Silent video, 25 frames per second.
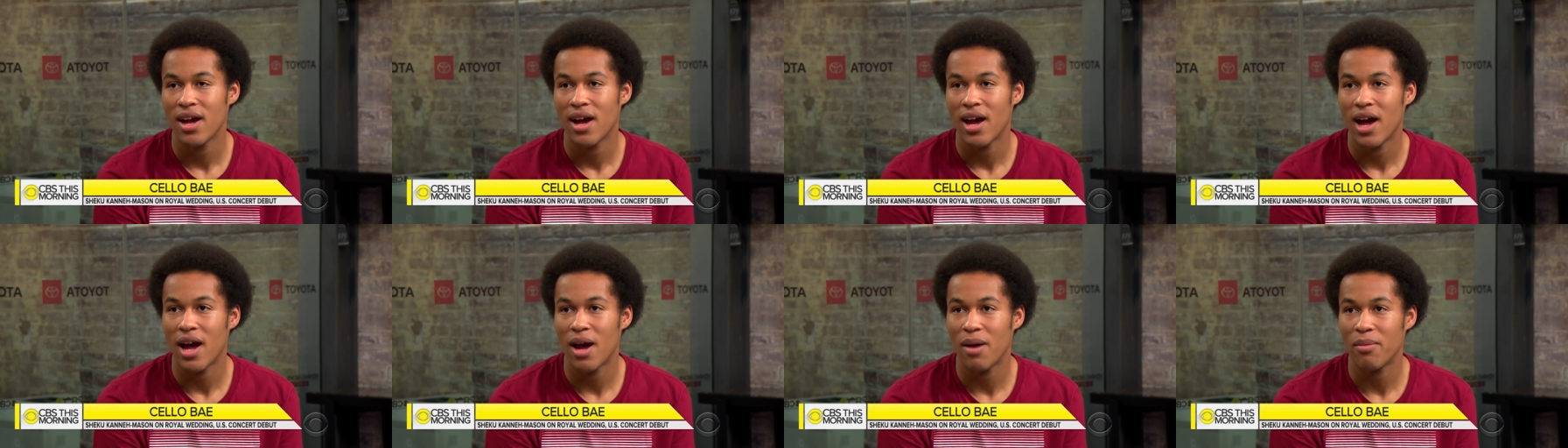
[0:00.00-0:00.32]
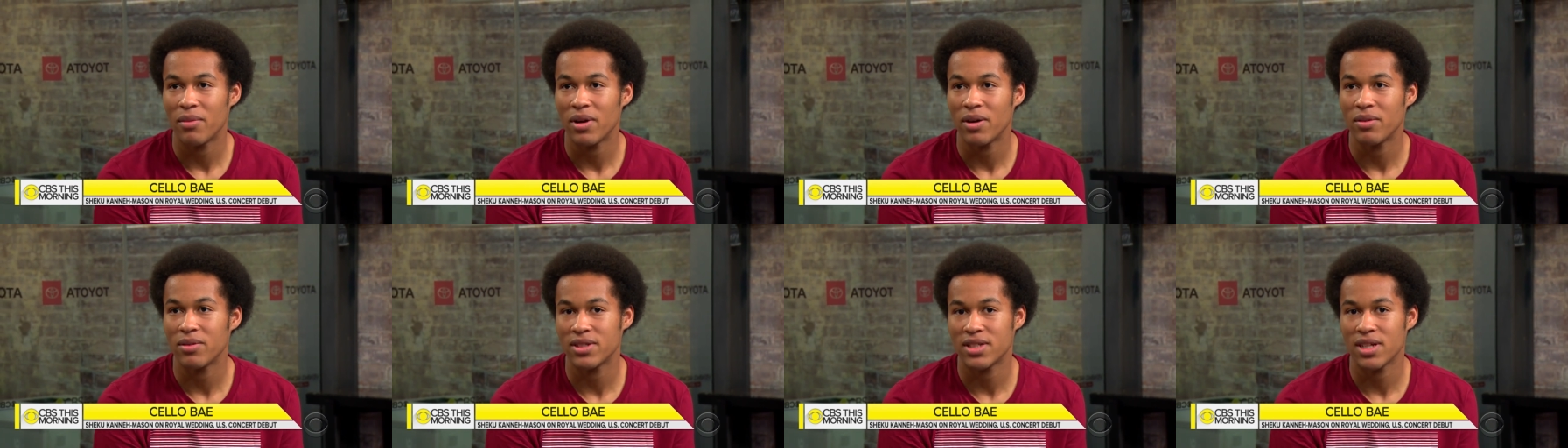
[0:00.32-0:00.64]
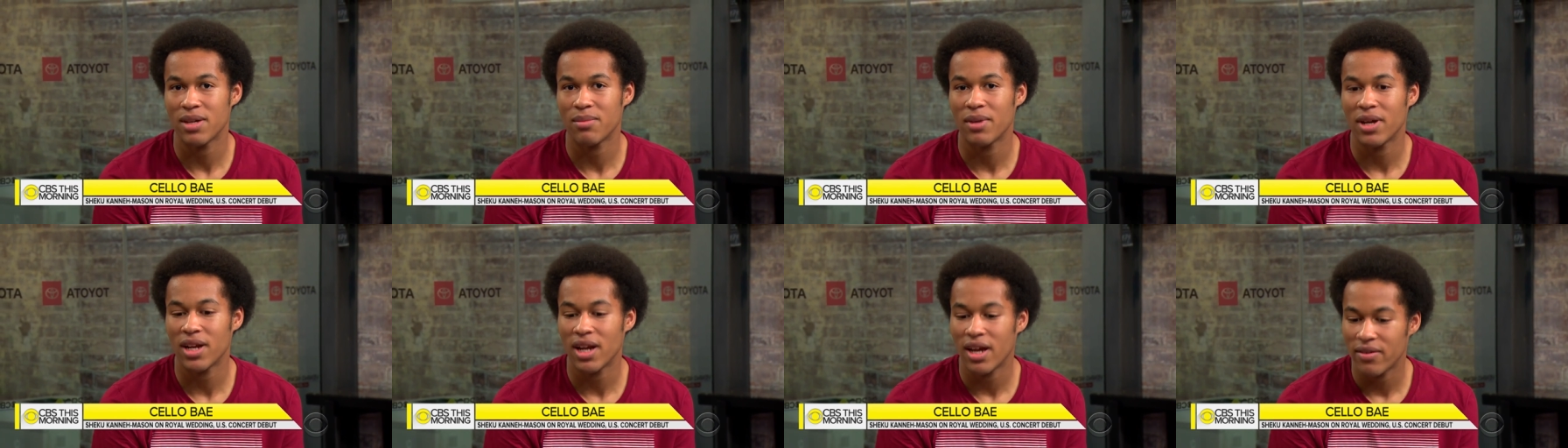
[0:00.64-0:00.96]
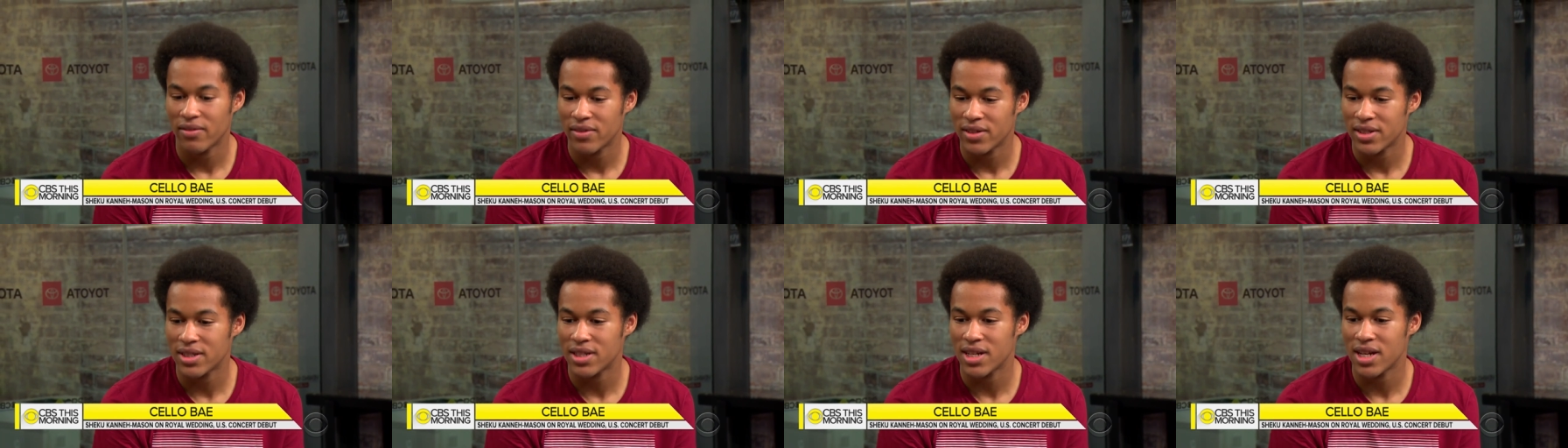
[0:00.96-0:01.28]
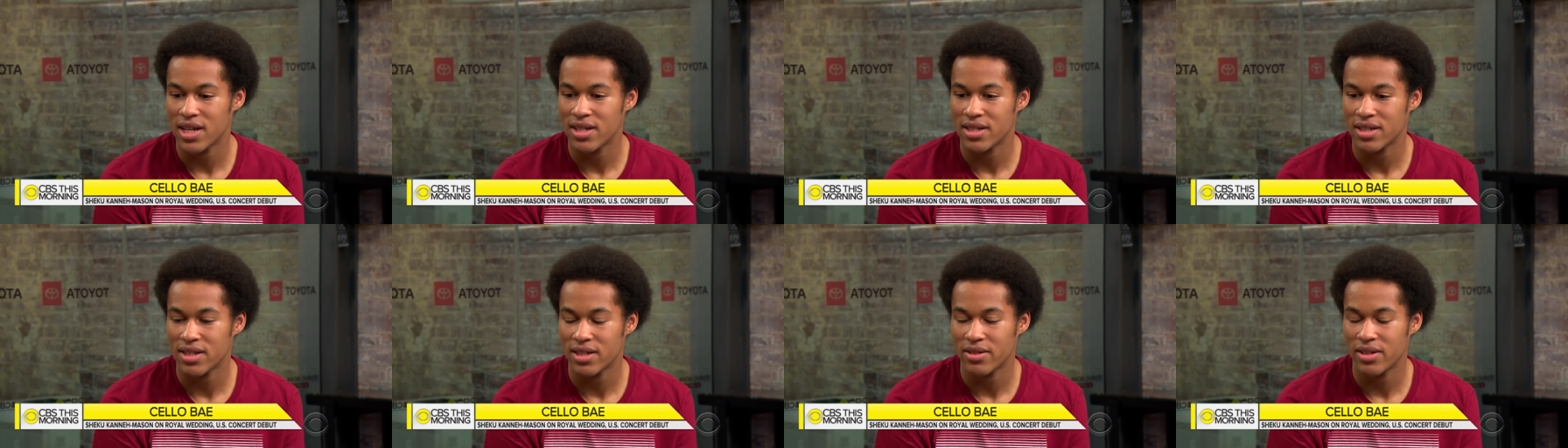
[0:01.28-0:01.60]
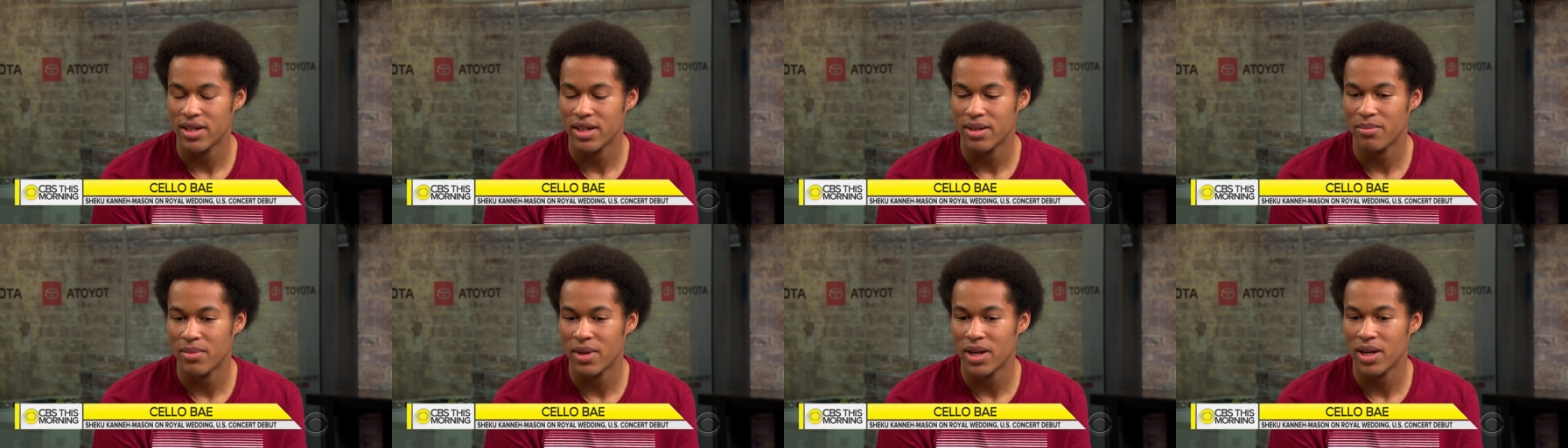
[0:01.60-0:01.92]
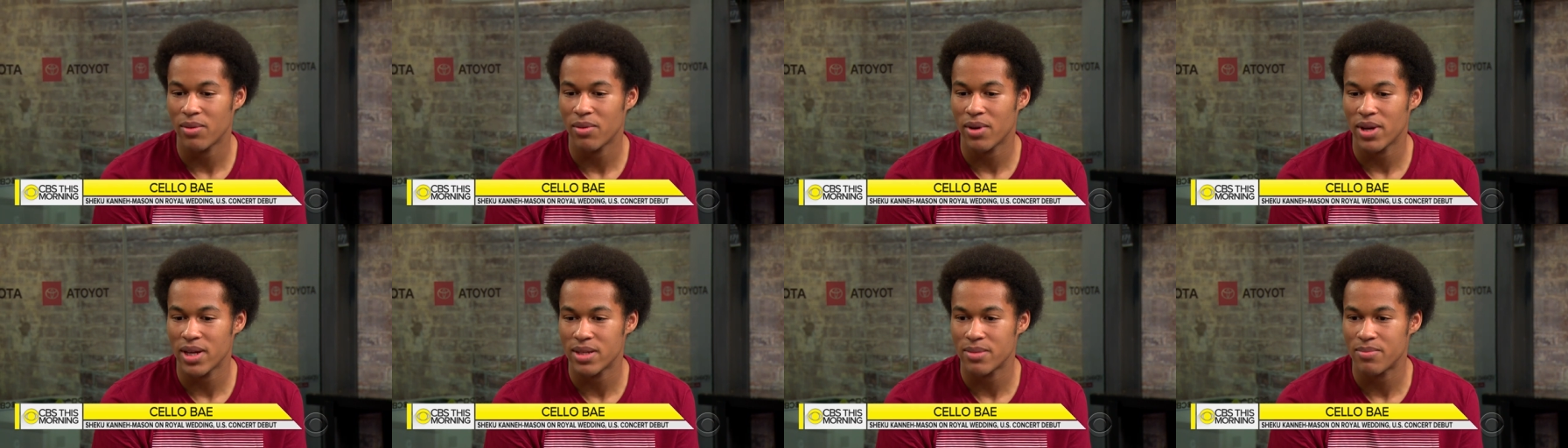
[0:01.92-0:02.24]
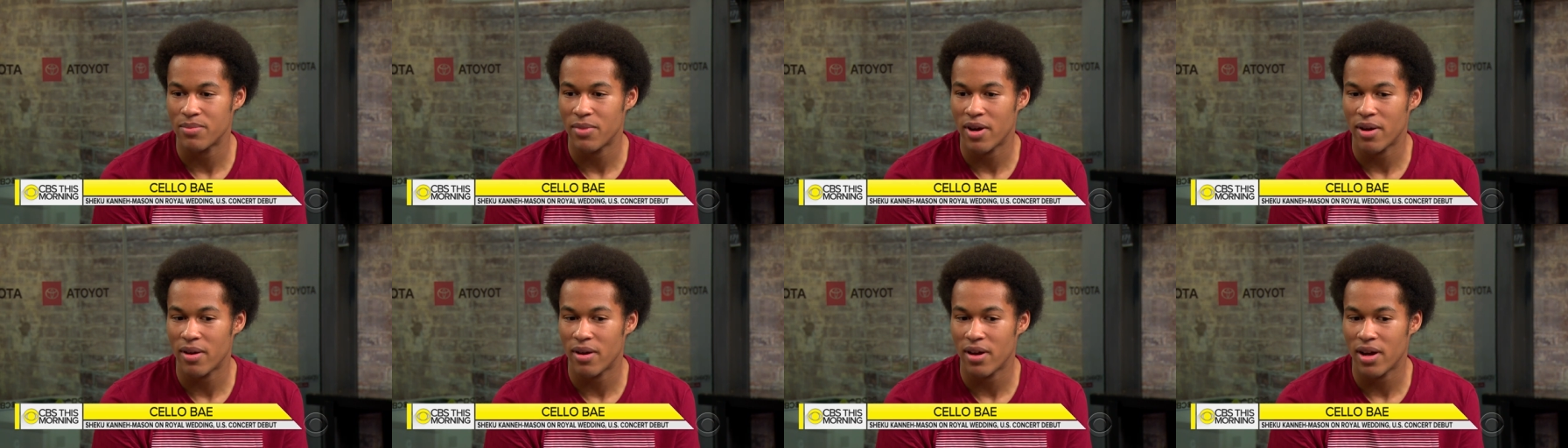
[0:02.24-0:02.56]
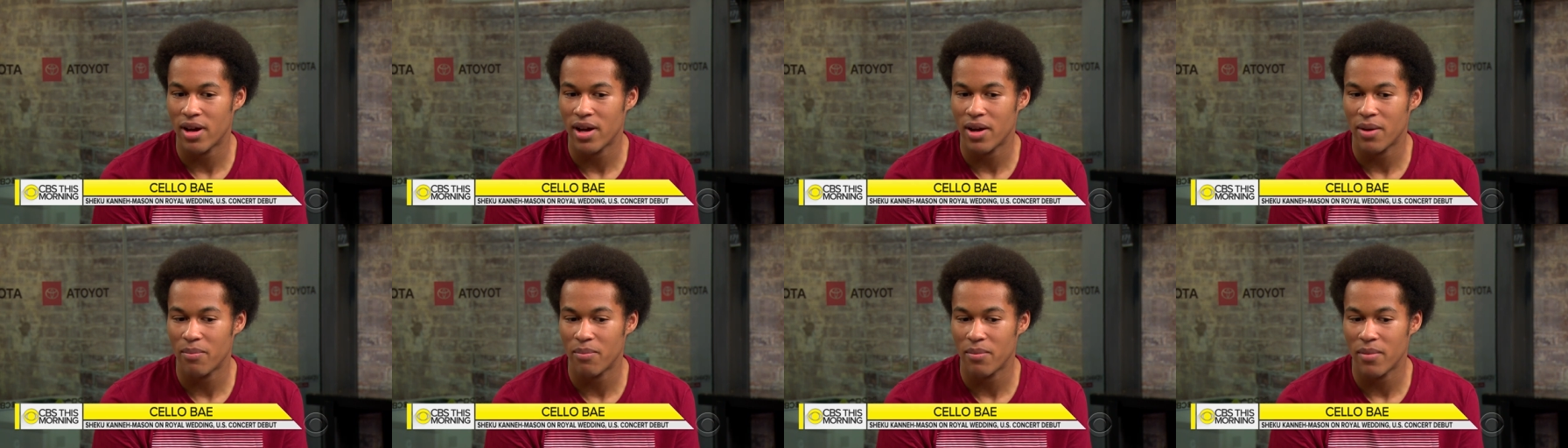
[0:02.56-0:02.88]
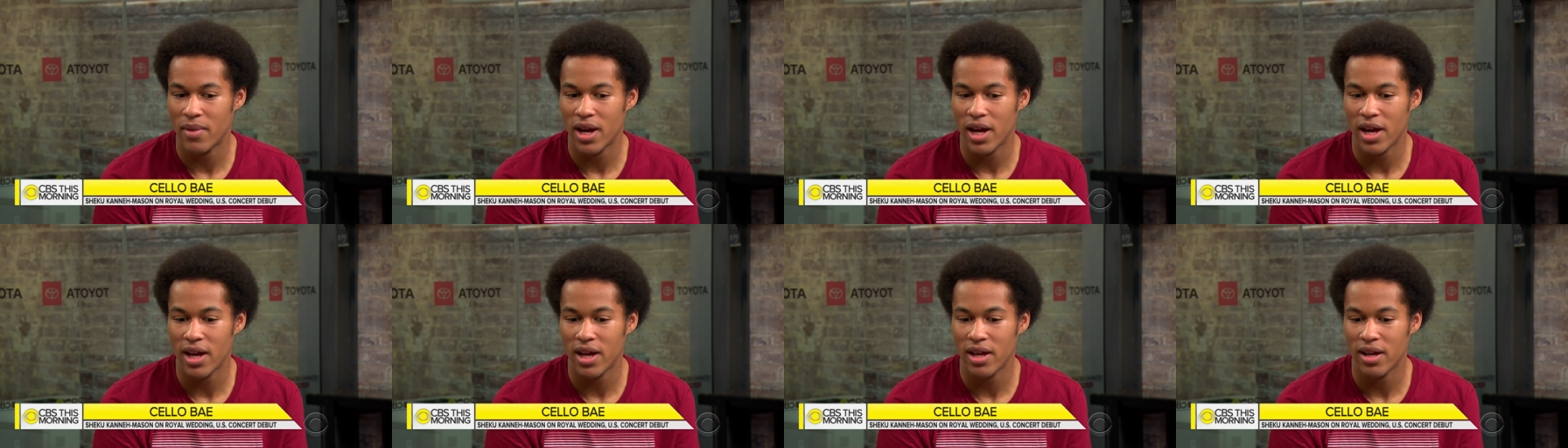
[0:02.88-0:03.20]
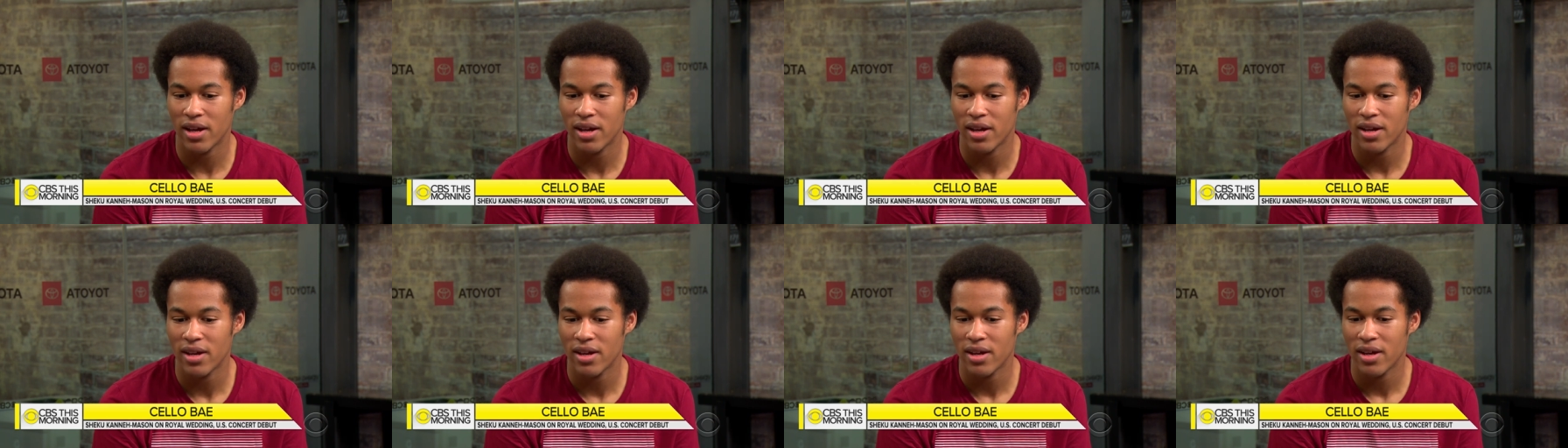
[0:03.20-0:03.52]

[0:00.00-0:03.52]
And I would say my life has changed in many ways, but my